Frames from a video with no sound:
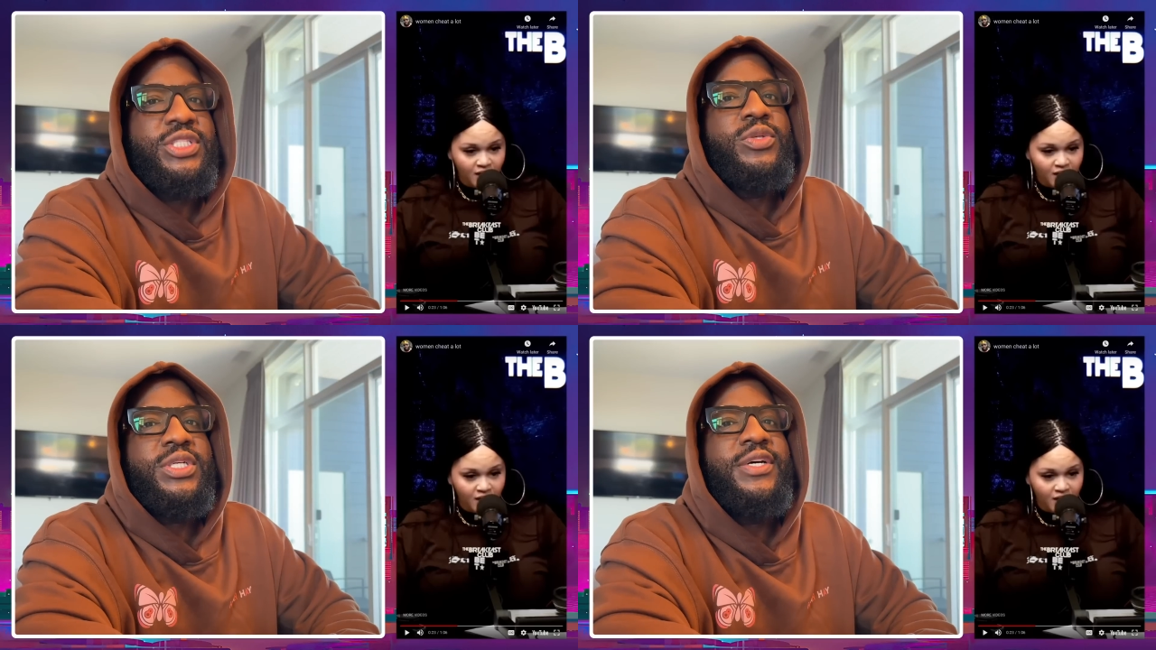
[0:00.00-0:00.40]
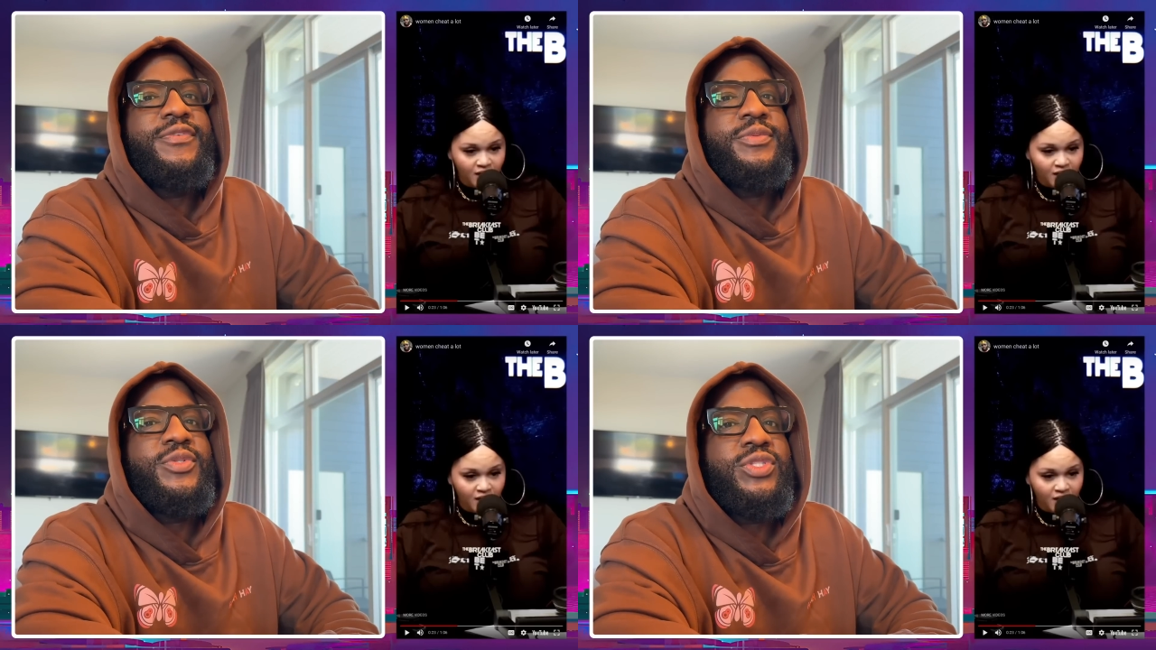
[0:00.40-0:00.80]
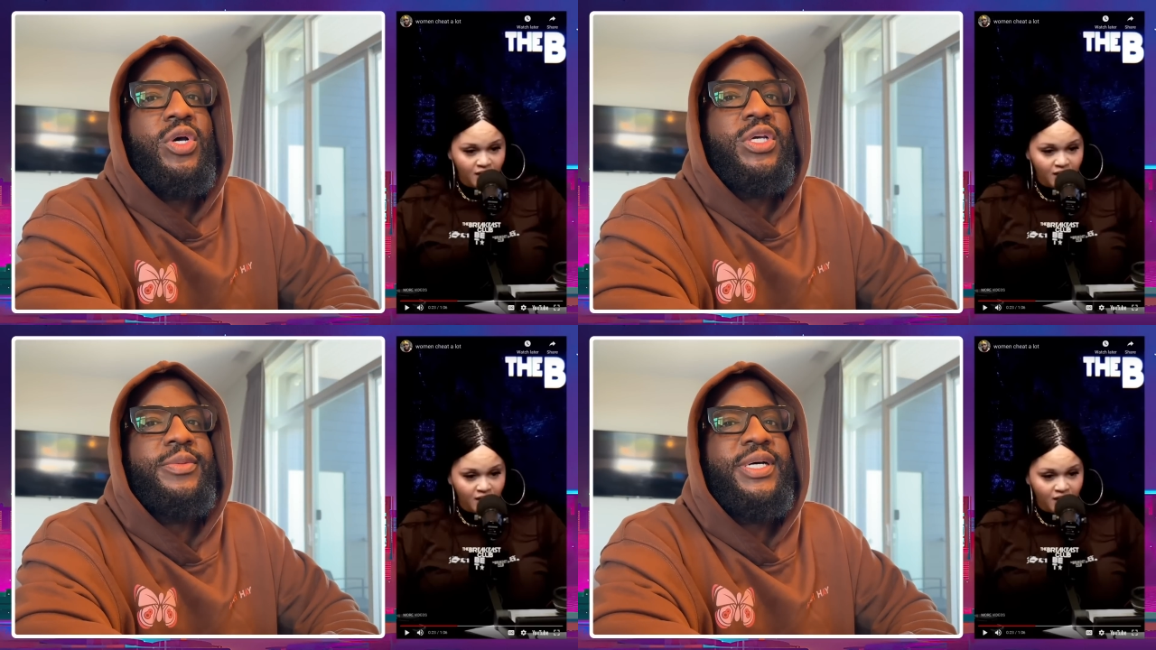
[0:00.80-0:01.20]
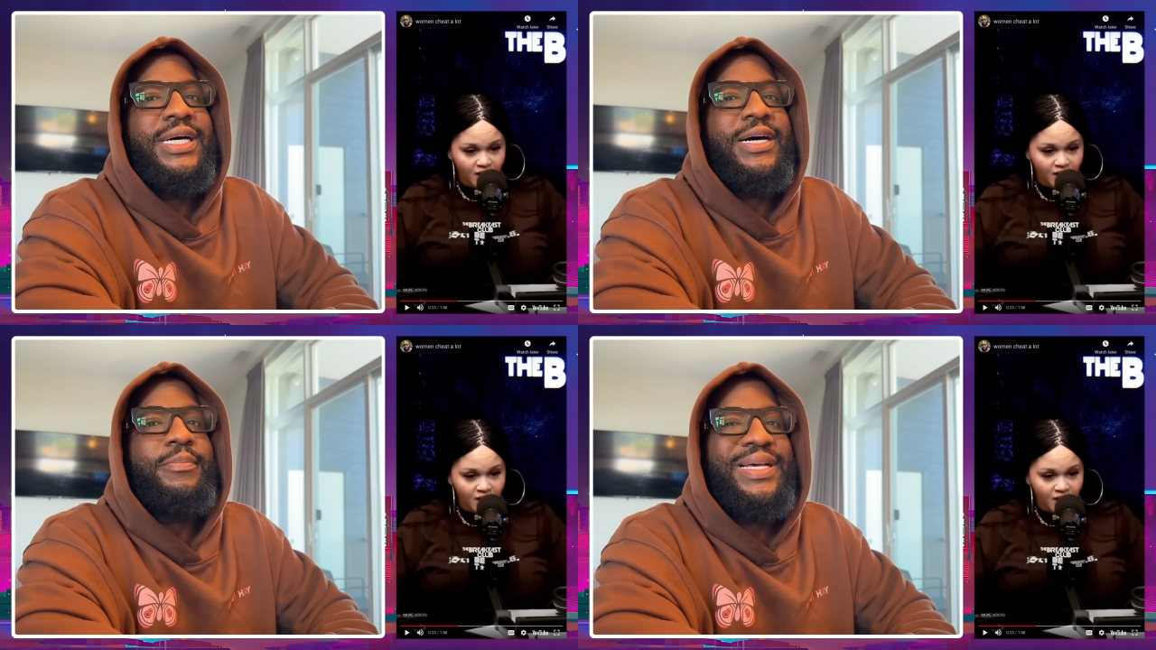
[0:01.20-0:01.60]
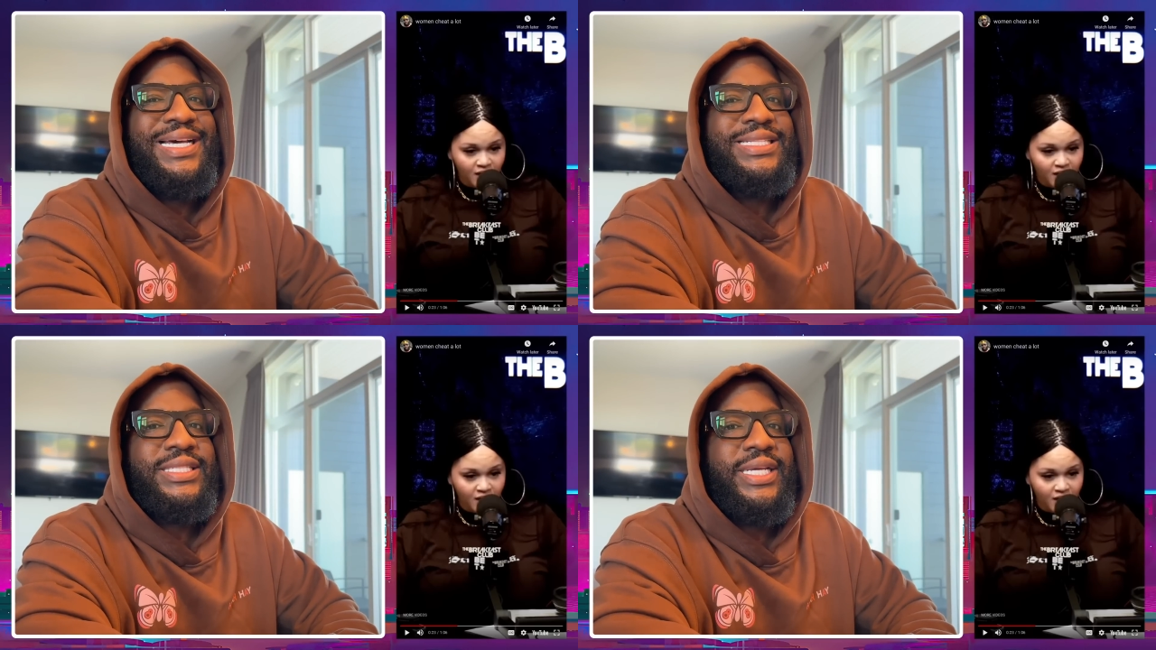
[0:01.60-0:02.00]
Speaker 1: so comfortable talking about how
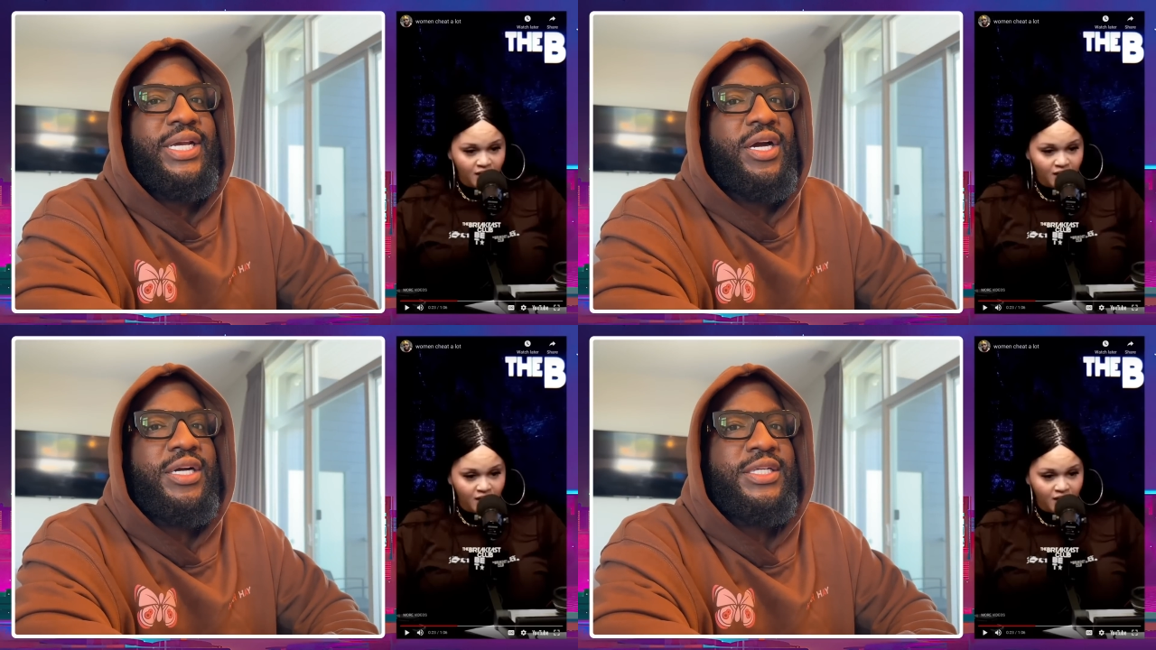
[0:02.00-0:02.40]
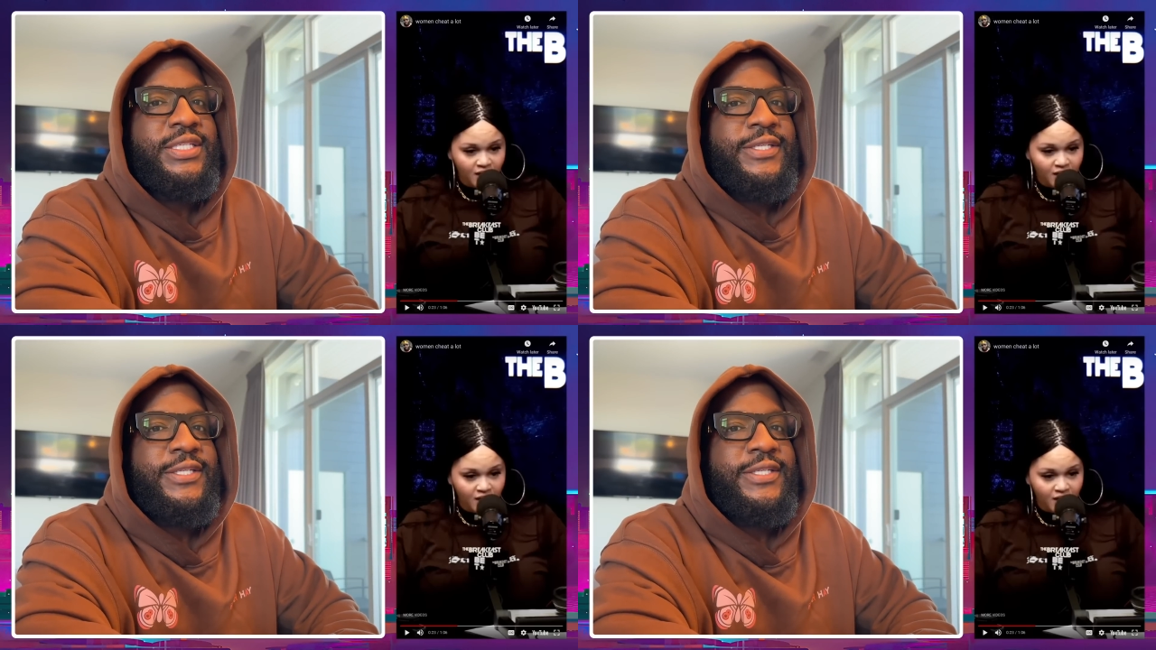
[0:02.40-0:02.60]
bad that they are.